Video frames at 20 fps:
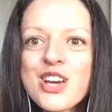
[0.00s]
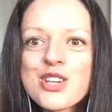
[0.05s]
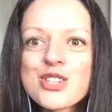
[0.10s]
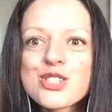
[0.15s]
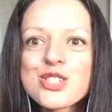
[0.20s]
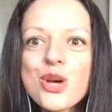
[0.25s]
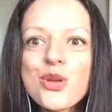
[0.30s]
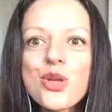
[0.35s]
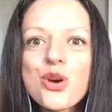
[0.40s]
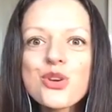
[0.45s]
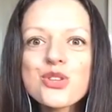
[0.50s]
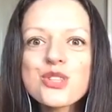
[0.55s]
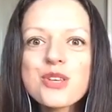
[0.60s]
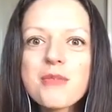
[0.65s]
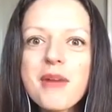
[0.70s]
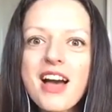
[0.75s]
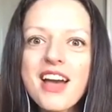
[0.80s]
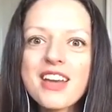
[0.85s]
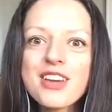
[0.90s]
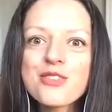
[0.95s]
So those are
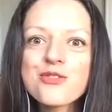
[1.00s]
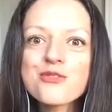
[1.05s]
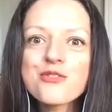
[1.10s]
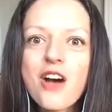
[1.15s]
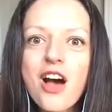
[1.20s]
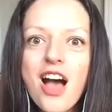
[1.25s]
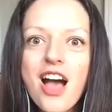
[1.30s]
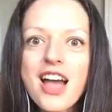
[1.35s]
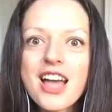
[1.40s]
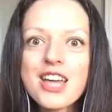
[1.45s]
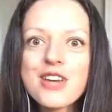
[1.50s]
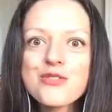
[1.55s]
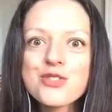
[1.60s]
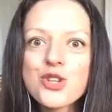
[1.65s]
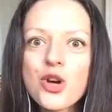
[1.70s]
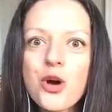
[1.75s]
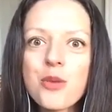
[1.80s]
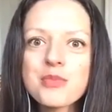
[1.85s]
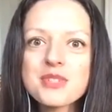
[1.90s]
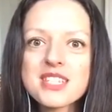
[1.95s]
my 5
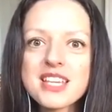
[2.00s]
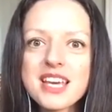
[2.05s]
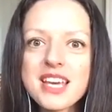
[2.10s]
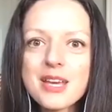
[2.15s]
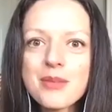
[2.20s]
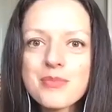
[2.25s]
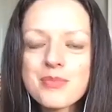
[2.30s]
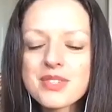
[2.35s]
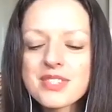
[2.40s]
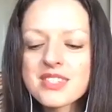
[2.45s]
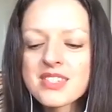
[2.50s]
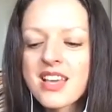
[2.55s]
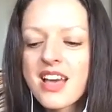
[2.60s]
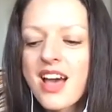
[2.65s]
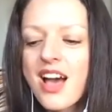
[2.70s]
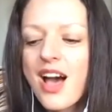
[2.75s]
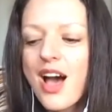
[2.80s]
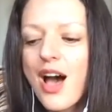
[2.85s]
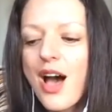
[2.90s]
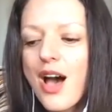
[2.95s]
top tips.
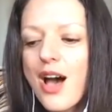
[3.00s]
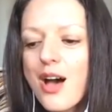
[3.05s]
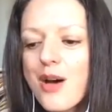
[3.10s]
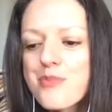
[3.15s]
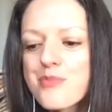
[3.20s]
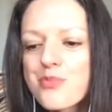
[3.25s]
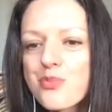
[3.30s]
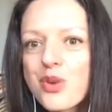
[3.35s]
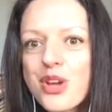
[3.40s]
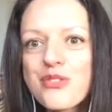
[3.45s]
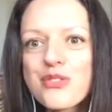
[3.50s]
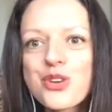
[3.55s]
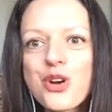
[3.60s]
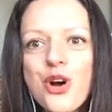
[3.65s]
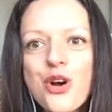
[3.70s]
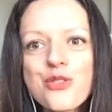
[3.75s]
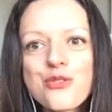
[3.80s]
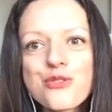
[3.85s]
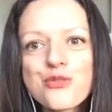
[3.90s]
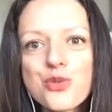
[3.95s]
We've
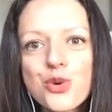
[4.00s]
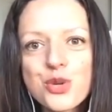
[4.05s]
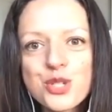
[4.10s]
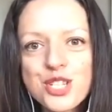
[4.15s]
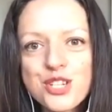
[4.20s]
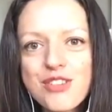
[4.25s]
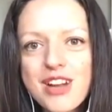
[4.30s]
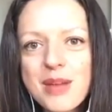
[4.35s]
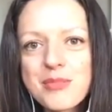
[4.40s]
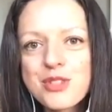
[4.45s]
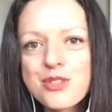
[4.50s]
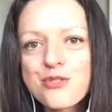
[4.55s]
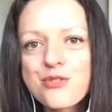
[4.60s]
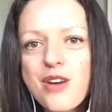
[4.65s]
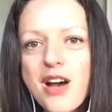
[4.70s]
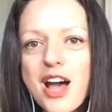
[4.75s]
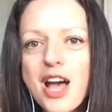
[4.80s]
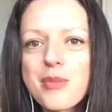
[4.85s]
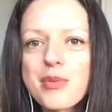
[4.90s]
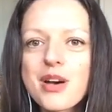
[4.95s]
got 40 grams of
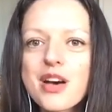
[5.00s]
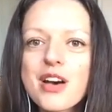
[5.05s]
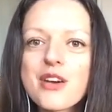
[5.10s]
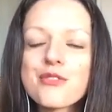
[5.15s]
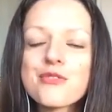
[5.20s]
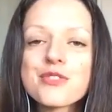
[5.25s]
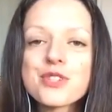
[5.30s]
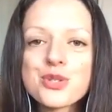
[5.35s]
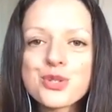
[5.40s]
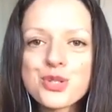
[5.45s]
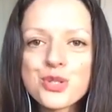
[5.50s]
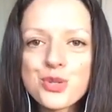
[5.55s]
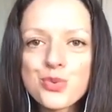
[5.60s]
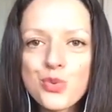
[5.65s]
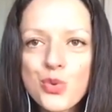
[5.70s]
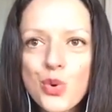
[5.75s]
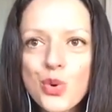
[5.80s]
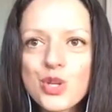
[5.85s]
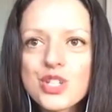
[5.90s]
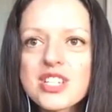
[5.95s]
fiber, filtered
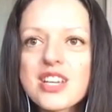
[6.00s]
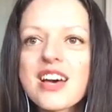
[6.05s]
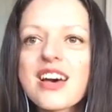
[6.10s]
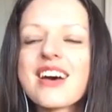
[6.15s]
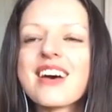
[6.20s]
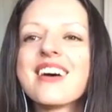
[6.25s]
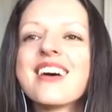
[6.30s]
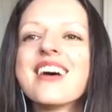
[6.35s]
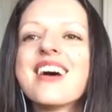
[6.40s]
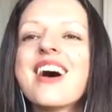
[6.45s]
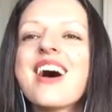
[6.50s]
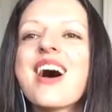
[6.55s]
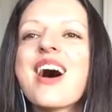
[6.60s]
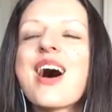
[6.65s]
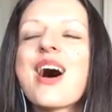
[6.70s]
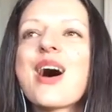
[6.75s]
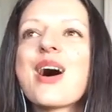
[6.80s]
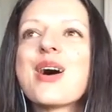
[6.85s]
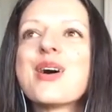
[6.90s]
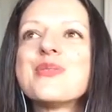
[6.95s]
water,
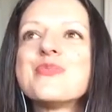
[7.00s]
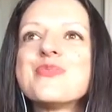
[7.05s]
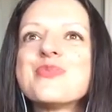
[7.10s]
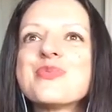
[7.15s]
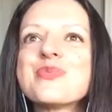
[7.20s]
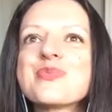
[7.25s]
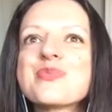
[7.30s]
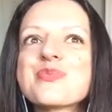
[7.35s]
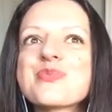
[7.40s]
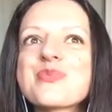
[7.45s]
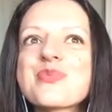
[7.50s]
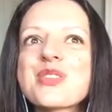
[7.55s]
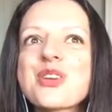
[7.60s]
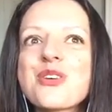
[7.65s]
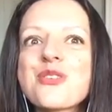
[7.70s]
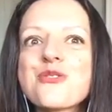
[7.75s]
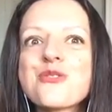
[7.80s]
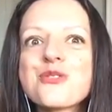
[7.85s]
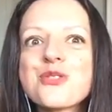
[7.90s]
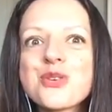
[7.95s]

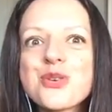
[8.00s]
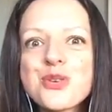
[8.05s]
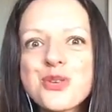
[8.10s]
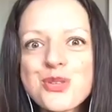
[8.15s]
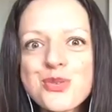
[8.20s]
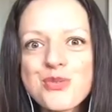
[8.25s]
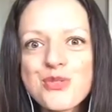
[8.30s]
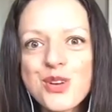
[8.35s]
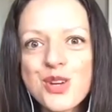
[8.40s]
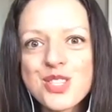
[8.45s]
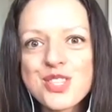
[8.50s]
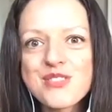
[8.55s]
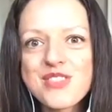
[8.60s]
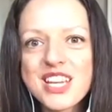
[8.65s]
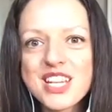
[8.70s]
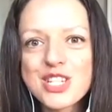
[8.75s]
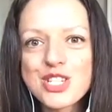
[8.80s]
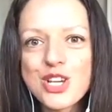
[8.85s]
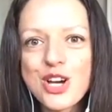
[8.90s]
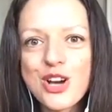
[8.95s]
foods with lots of
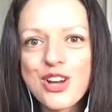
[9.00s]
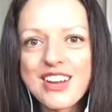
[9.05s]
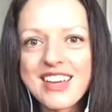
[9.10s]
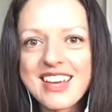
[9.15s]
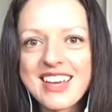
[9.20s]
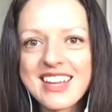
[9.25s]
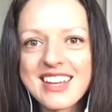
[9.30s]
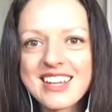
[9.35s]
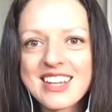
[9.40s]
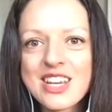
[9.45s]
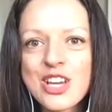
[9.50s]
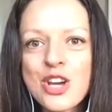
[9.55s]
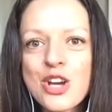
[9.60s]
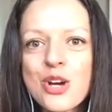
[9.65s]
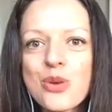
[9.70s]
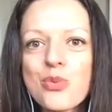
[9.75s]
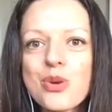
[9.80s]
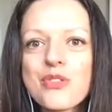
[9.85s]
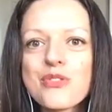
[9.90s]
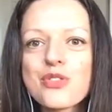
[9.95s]
indole in.
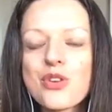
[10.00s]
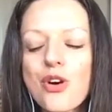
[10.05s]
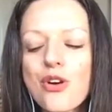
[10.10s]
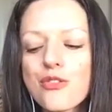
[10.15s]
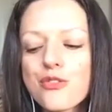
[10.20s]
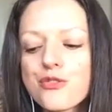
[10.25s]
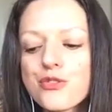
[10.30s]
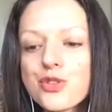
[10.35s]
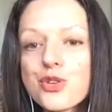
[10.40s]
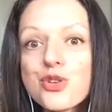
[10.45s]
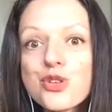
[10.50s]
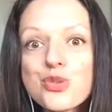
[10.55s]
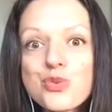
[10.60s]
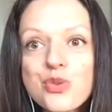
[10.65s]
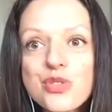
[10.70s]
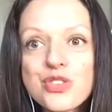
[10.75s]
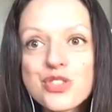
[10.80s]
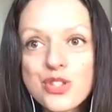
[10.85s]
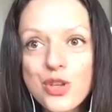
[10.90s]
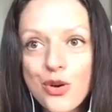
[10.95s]
We've got foods
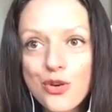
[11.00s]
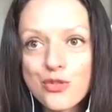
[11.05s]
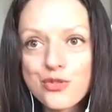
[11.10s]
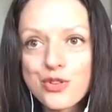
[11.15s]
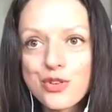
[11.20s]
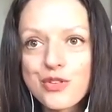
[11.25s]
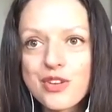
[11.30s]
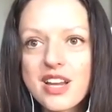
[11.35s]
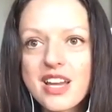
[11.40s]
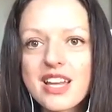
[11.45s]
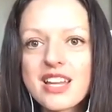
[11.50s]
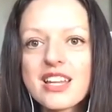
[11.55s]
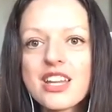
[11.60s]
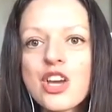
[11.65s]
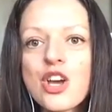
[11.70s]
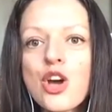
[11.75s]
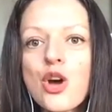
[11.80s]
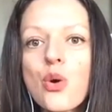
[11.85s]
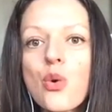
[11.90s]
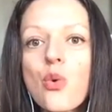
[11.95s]
with sulfur in,
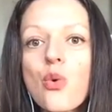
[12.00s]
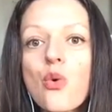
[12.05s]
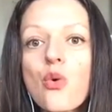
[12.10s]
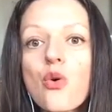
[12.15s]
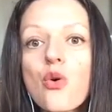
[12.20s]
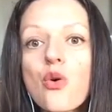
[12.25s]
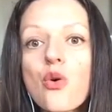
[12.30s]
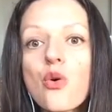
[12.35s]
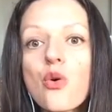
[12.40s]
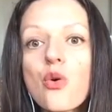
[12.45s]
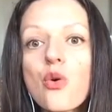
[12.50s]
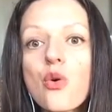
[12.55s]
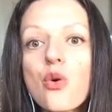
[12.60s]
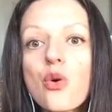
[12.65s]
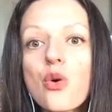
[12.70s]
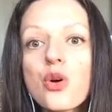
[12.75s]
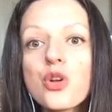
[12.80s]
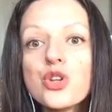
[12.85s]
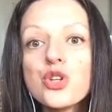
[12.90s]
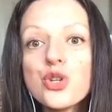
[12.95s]

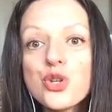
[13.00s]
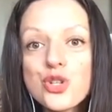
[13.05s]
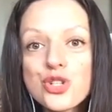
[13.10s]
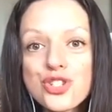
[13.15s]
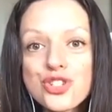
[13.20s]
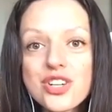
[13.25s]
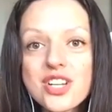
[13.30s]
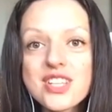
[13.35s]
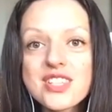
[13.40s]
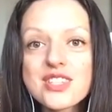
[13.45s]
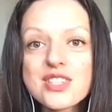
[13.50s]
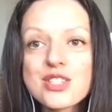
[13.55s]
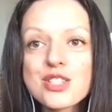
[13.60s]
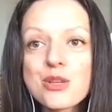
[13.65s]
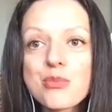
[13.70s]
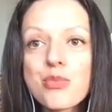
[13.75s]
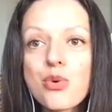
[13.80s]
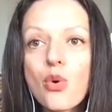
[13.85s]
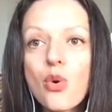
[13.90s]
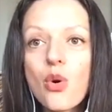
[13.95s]
nutrients to
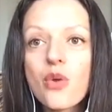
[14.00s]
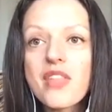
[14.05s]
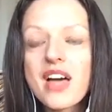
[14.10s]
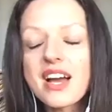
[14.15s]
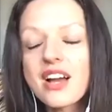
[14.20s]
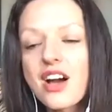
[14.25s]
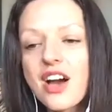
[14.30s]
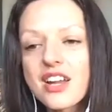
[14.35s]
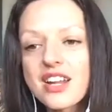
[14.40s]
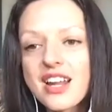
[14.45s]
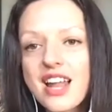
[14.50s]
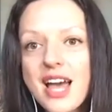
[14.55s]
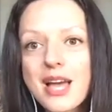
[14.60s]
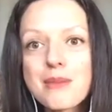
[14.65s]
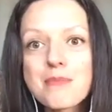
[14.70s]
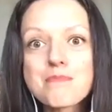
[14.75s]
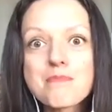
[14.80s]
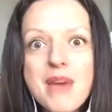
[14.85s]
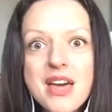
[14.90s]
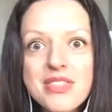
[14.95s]
support that kind of like
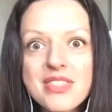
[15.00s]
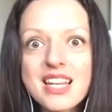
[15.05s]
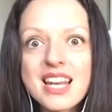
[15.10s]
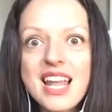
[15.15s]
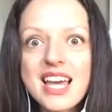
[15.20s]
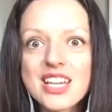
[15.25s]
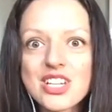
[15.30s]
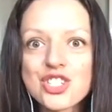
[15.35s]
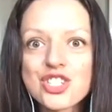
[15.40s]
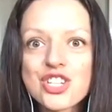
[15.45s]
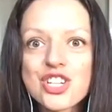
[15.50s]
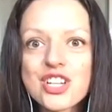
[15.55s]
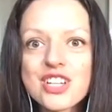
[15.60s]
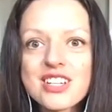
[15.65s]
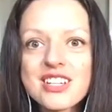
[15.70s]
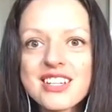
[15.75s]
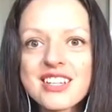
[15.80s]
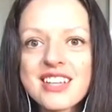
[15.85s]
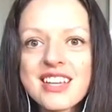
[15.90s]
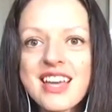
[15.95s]
methylation,
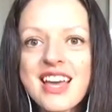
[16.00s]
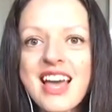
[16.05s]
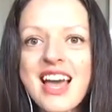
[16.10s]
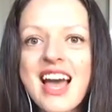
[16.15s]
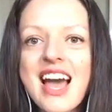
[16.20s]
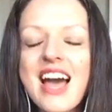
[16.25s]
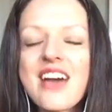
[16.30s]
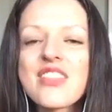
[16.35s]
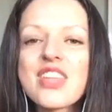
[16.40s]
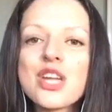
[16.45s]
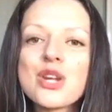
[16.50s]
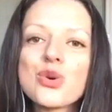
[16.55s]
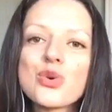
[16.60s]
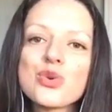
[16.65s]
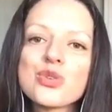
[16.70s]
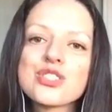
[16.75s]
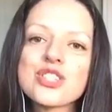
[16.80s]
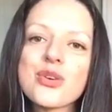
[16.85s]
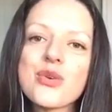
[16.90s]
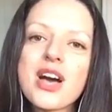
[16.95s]
and then
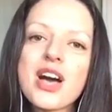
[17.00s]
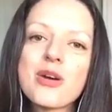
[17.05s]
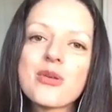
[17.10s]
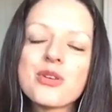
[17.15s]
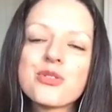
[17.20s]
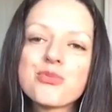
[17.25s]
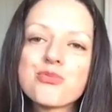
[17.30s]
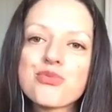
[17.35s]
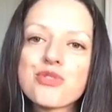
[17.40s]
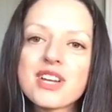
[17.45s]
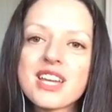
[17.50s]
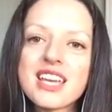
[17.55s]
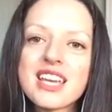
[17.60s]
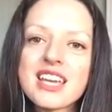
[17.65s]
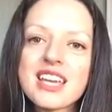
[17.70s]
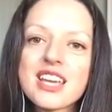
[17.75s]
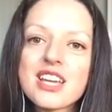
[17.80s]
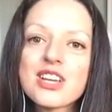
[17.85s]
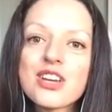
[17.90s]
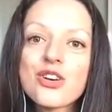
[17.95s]
also help
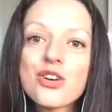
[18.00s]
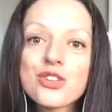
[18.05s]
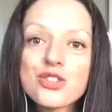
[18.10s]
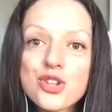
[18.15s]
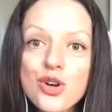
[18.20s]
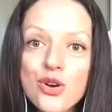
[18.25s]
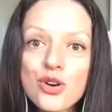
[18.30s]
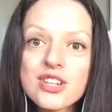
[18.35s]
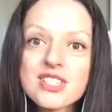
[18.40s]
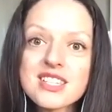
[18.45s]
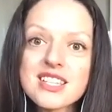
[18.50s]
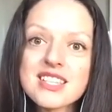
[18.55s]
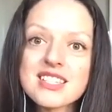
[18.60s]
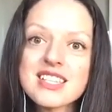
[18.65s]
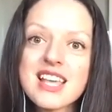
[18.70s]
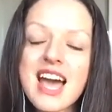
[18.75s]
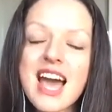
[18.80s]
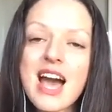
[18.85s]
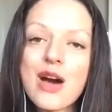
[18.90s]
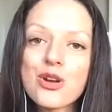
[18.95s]
bringing
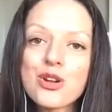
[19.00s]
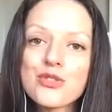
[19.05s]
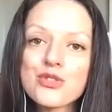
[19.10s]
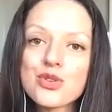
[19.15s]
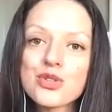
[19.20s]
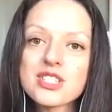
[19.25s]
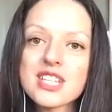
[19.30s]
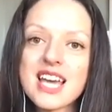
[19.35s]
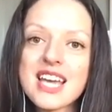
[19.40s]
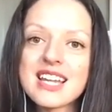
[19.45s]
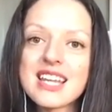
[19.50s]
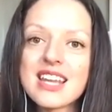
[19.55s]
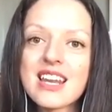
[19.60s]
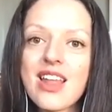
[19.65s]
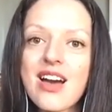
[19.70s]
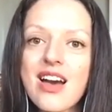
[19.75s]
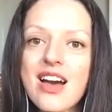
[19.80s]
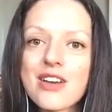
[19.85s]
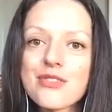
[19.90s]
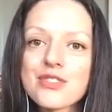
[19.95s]
toxins out of your daily
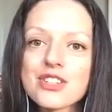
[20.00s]
life